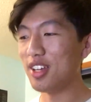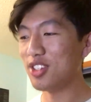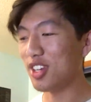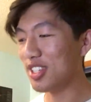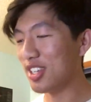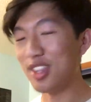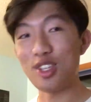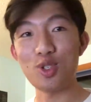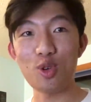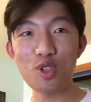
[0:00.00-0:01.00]
just in the
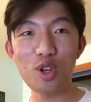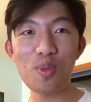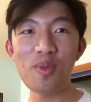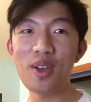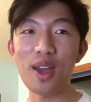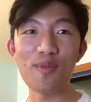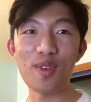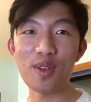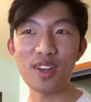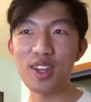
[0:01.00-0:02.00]
short term, I'm
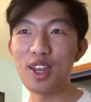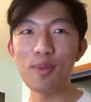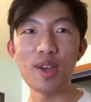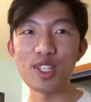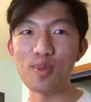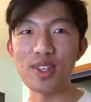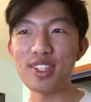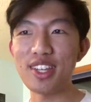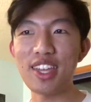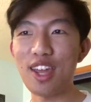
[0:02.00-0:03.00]
very
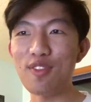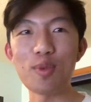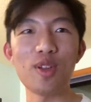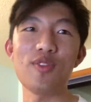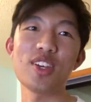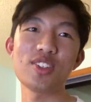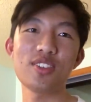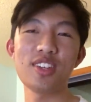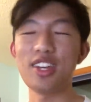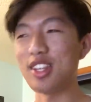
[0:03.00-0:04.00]
pessimistic, can't find
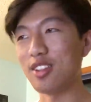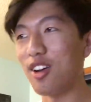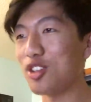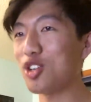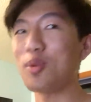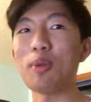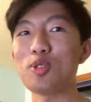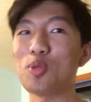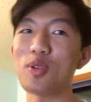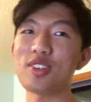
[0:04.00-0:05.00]
motivation. In the long term, I'm
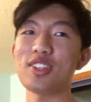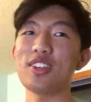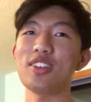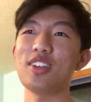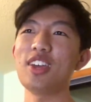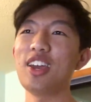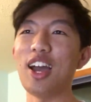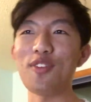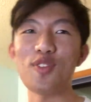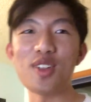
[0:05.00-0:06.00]
super excited.
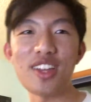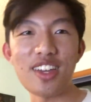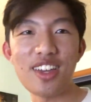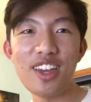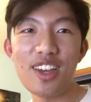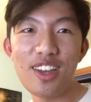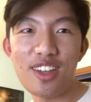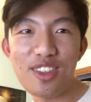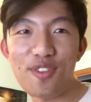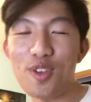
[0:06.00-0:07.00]
I feel like
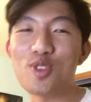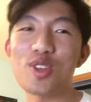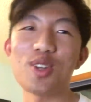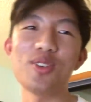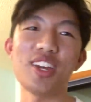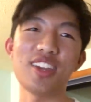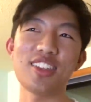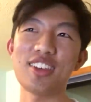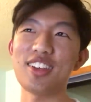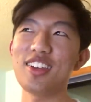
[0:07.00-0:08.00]
the future can hold
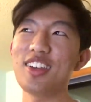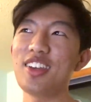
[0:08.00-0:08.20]
anything.